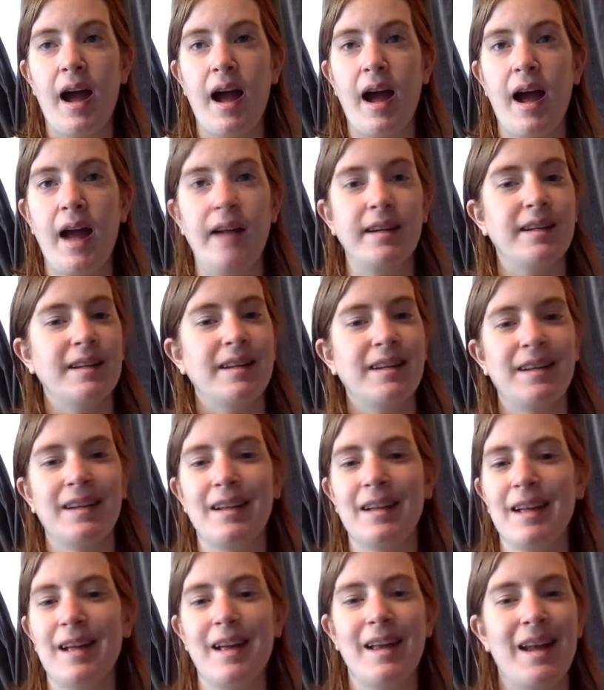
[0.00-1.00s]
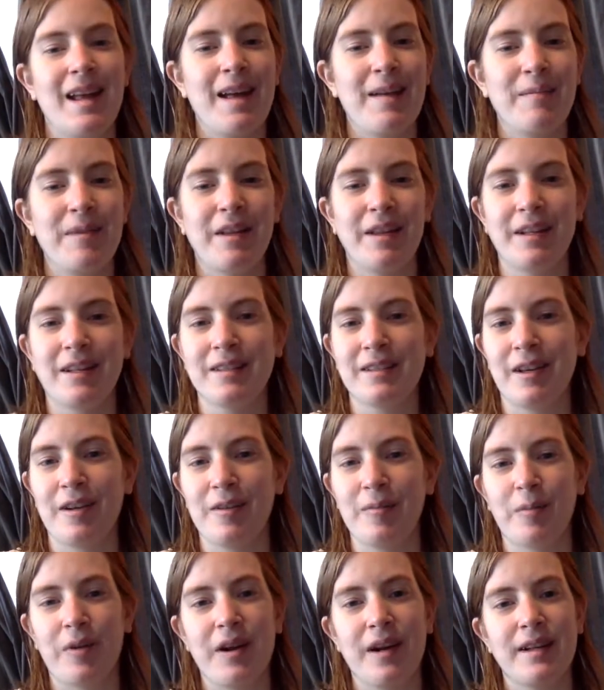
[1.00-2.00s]
And it hit me like a ton
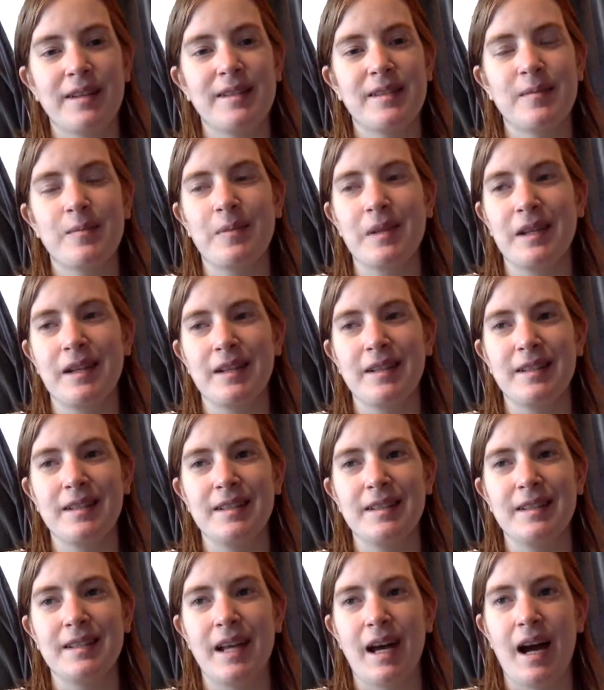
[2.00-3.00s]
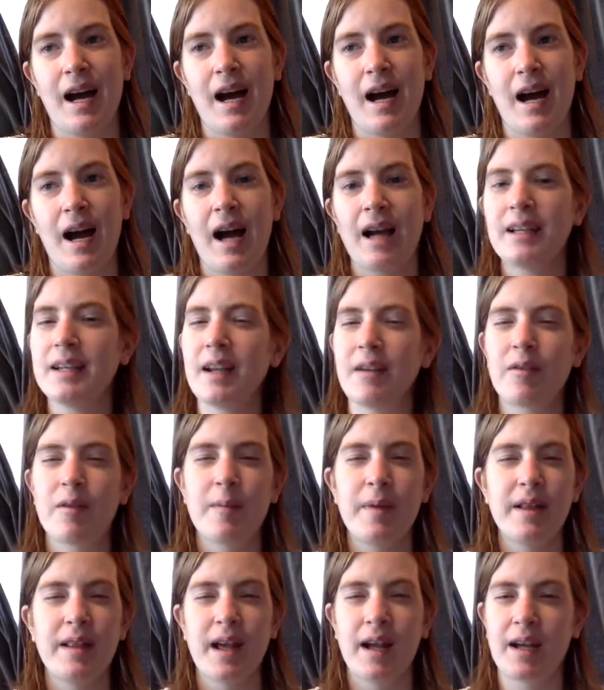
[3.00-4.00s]
of bricks because I never
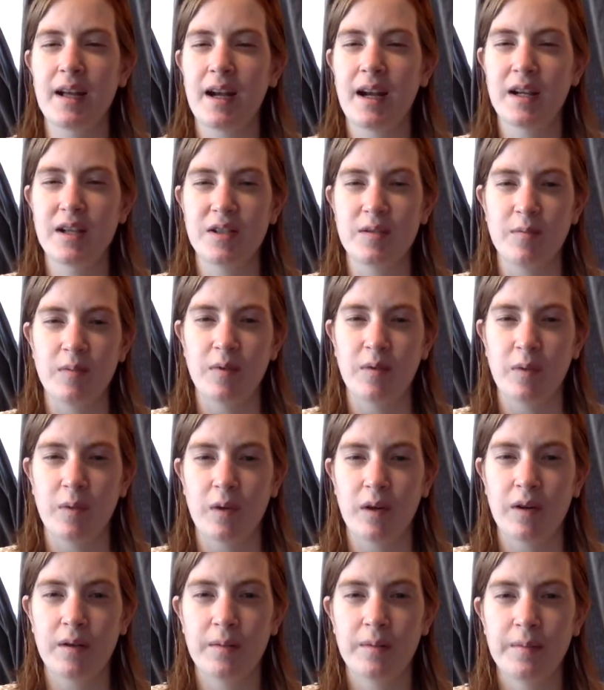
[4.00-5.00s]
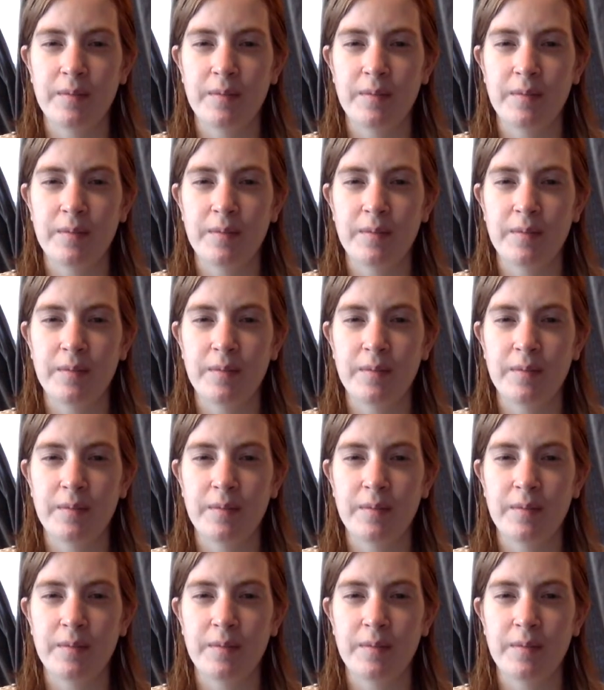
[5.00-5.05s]
made that connection before.